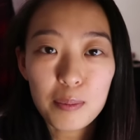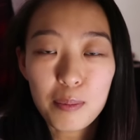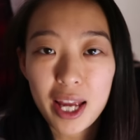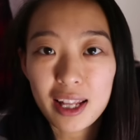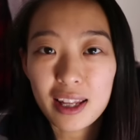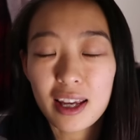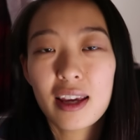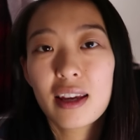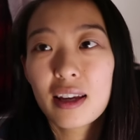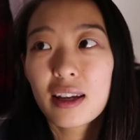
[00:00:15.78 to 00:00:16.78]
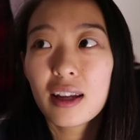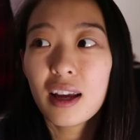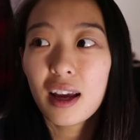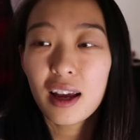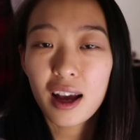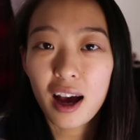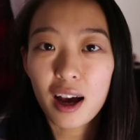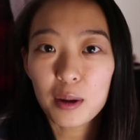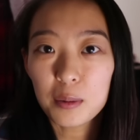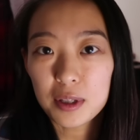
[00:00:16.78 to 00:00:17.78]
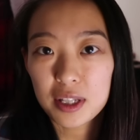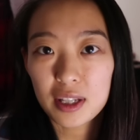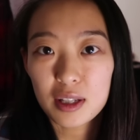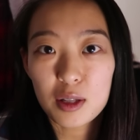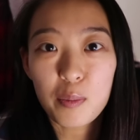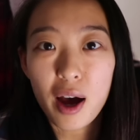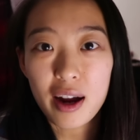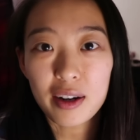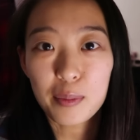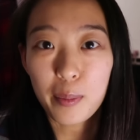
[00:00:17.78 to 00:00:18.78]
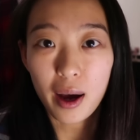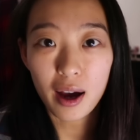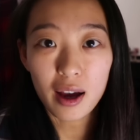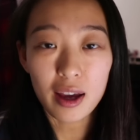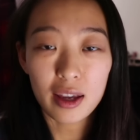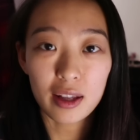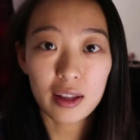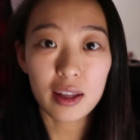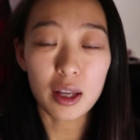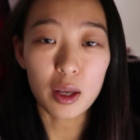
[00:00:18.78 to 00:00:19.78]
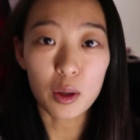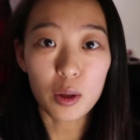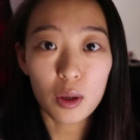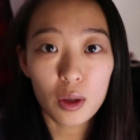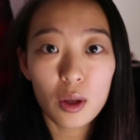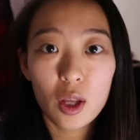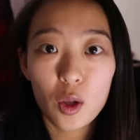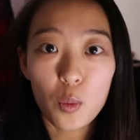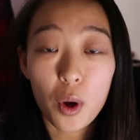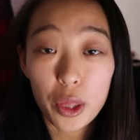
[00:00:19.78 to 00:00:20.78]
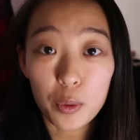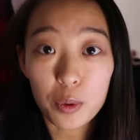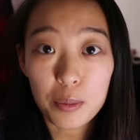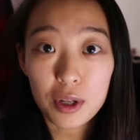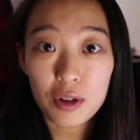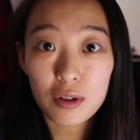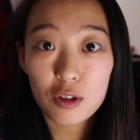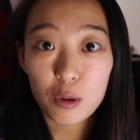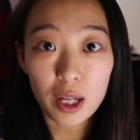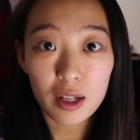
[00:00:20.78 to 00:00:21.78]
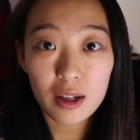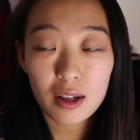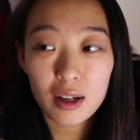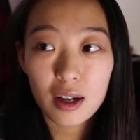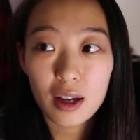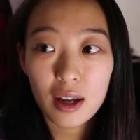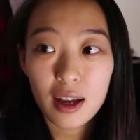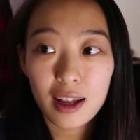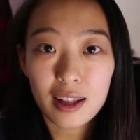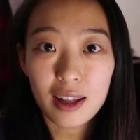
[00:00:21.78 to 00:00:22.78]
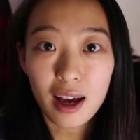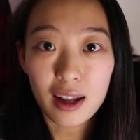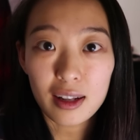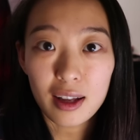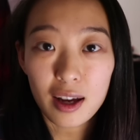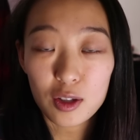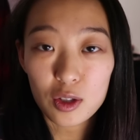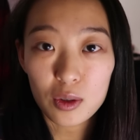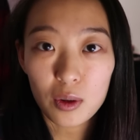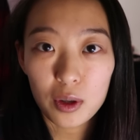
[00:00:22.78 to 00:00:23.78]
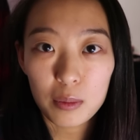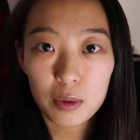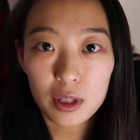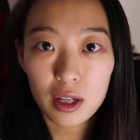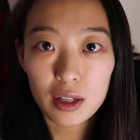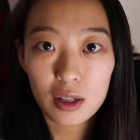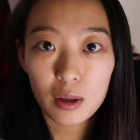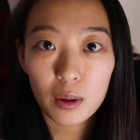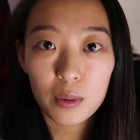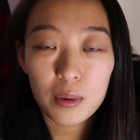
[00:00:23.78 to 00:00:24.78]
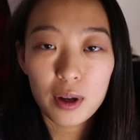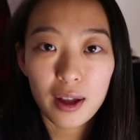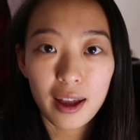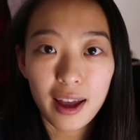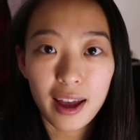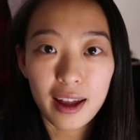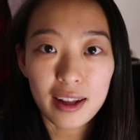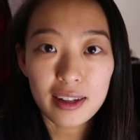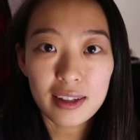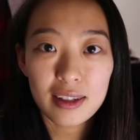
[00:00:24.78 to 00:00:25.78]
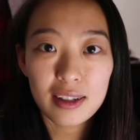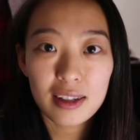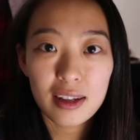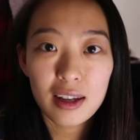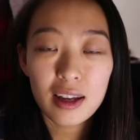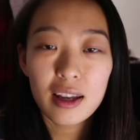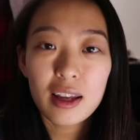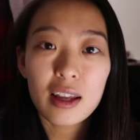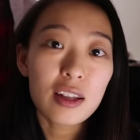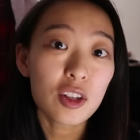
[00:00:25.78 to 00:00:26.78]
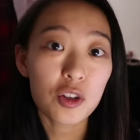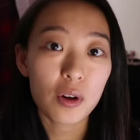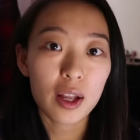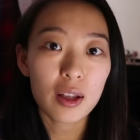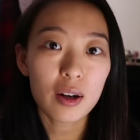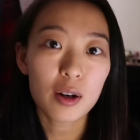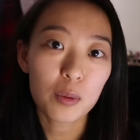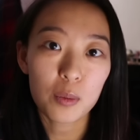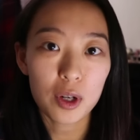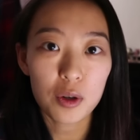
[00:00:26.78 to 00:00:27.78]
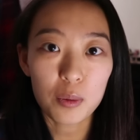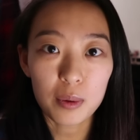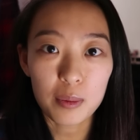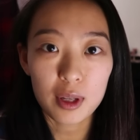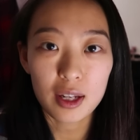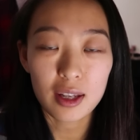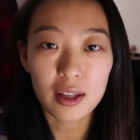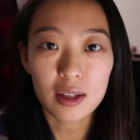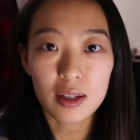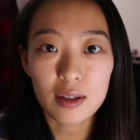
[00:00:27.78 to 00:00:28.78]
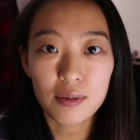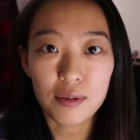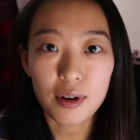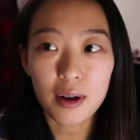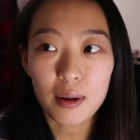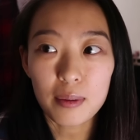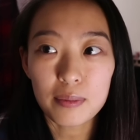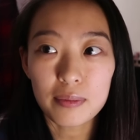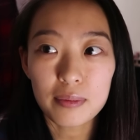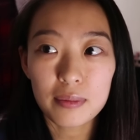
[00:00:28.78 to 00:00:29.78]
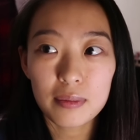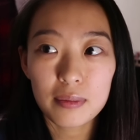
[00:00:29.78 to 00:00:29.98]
mainly I was inspired by the Wonder Woman trailer that I saw a couple days ago, and in the trailer Wonder Woman is from,